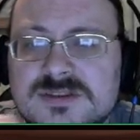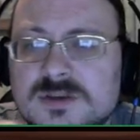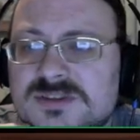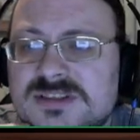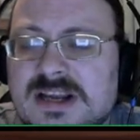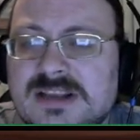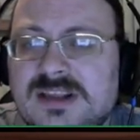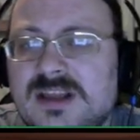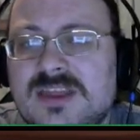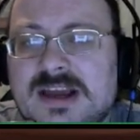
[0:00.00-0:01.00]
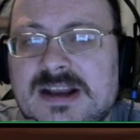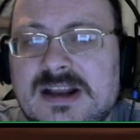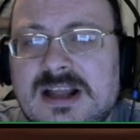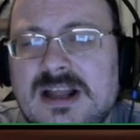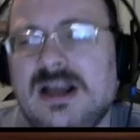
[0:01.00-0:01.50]
it's the idea that
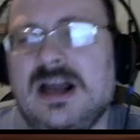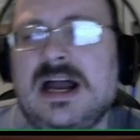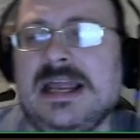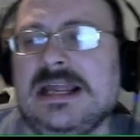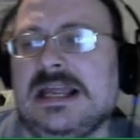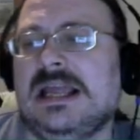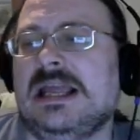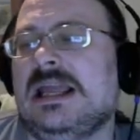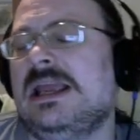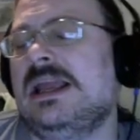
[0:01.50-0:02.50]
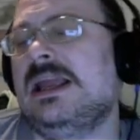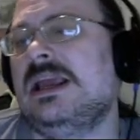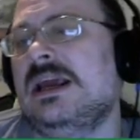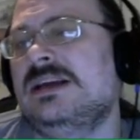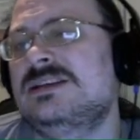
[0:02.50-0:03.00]
I
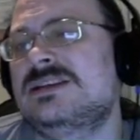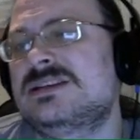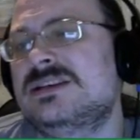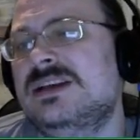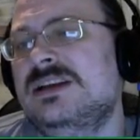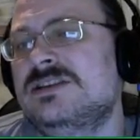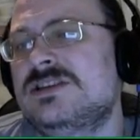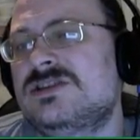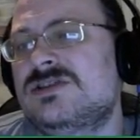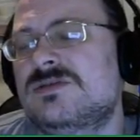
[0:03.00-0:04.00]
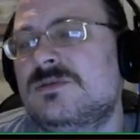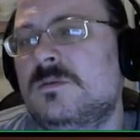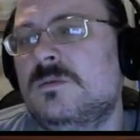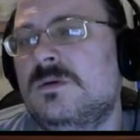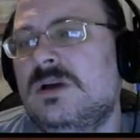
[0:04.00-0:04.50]
guess it's
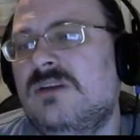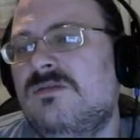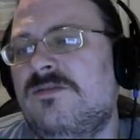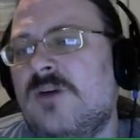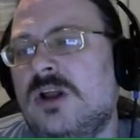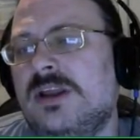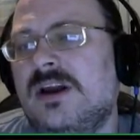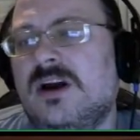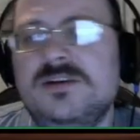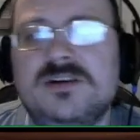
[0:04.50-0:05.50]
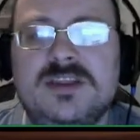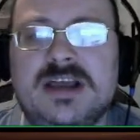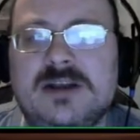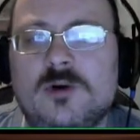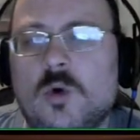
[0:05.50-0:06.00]
falling under
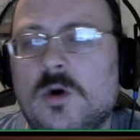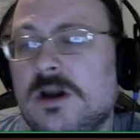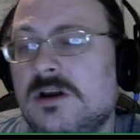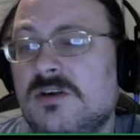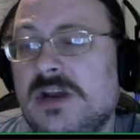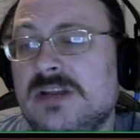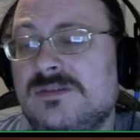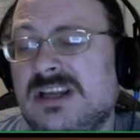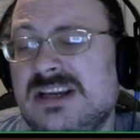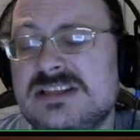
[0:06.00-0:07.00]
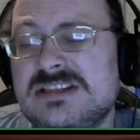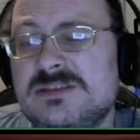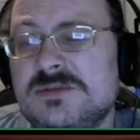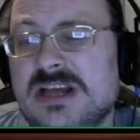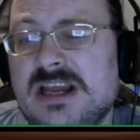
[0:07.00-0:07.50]
that Orc creative license,
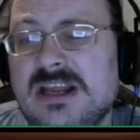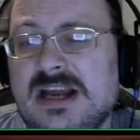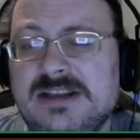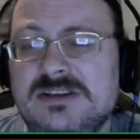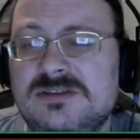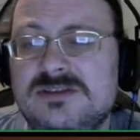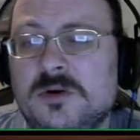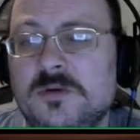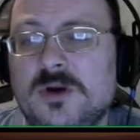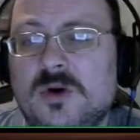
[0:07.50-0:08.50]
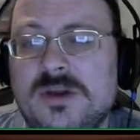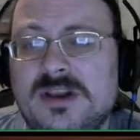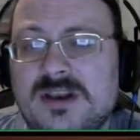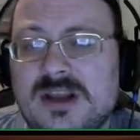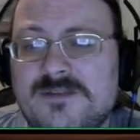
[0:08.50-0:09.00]
which I don't know
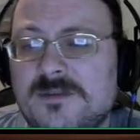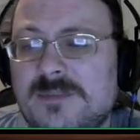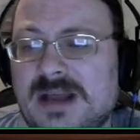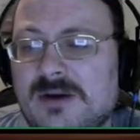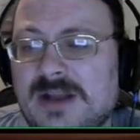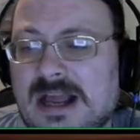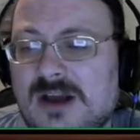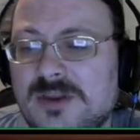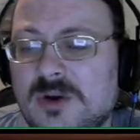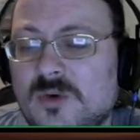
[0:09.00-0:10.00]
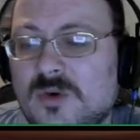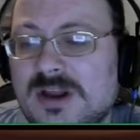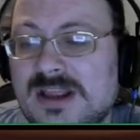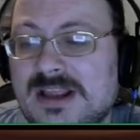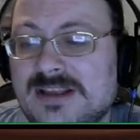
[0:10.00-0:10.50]
enough about how the Orc
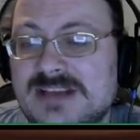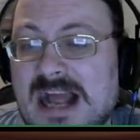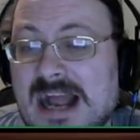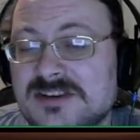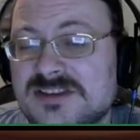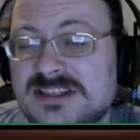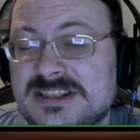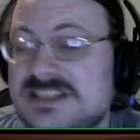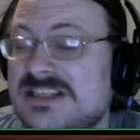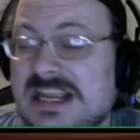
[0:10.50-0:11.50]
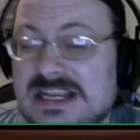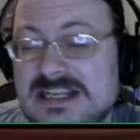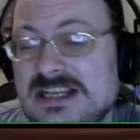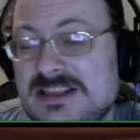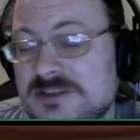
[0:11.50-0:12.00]
is actually stated
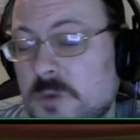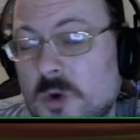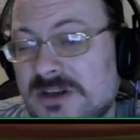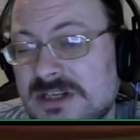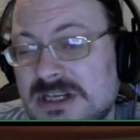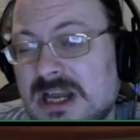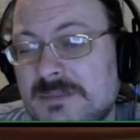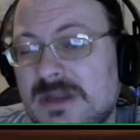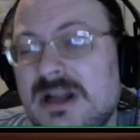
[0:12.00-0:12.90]
at this point in time,